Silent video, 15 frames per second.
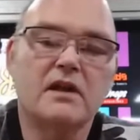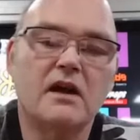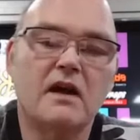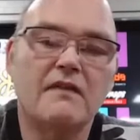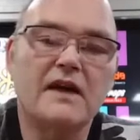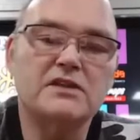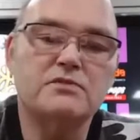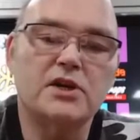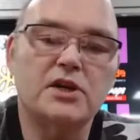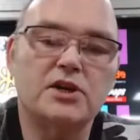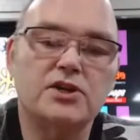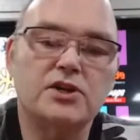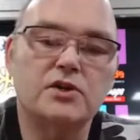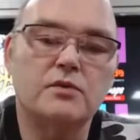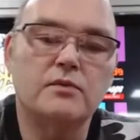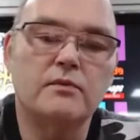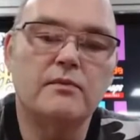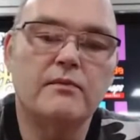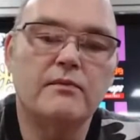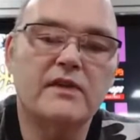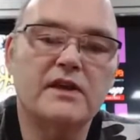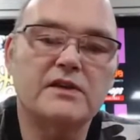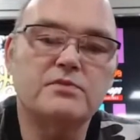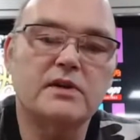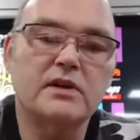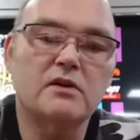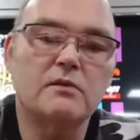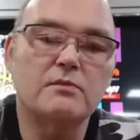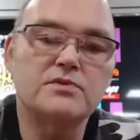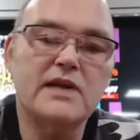And that's what you do. That's what it
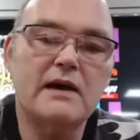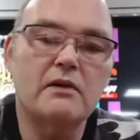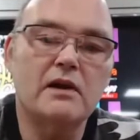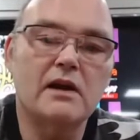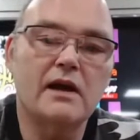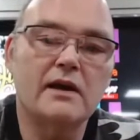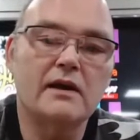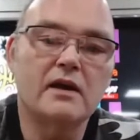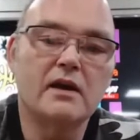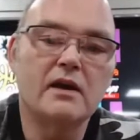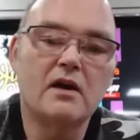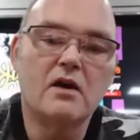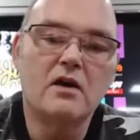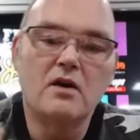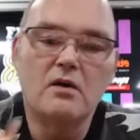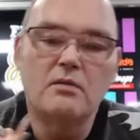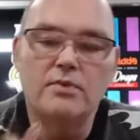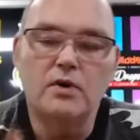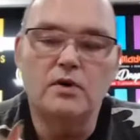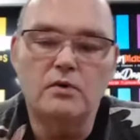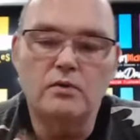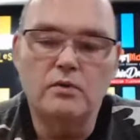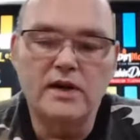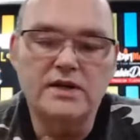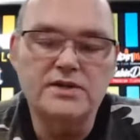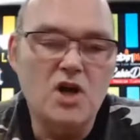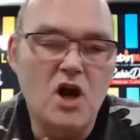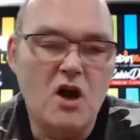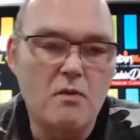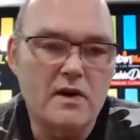comes out like. But whereas
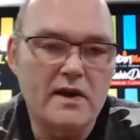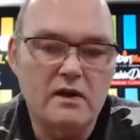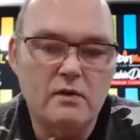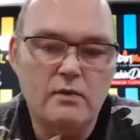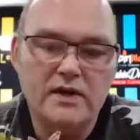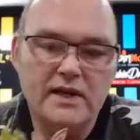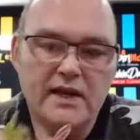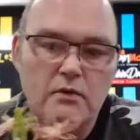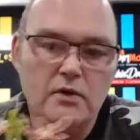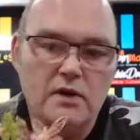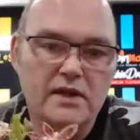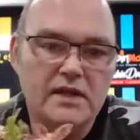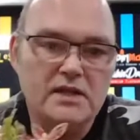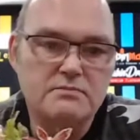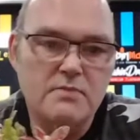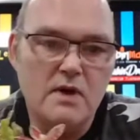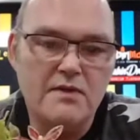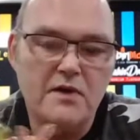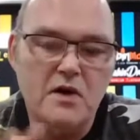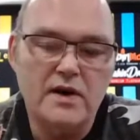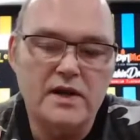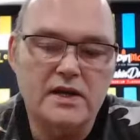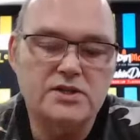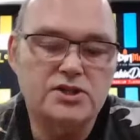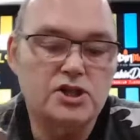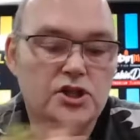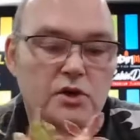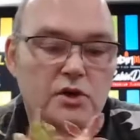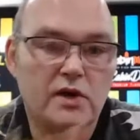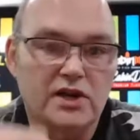normally when you get one of these moth orchids
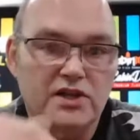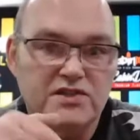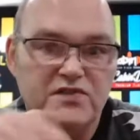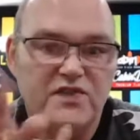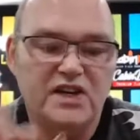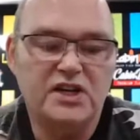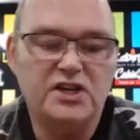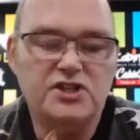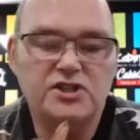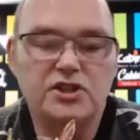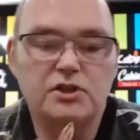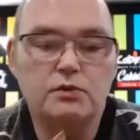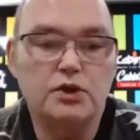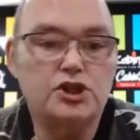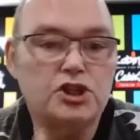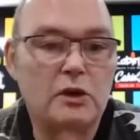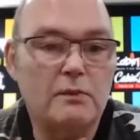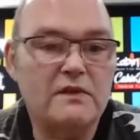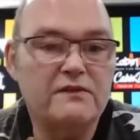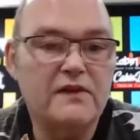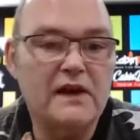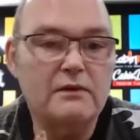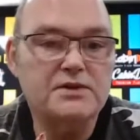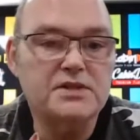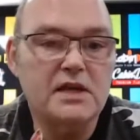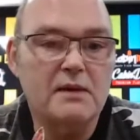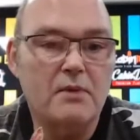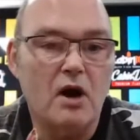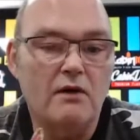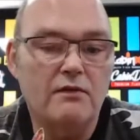and it's finished, you would chop the flower
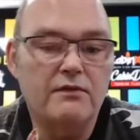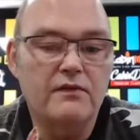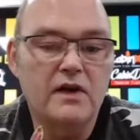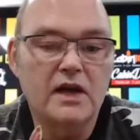stem off,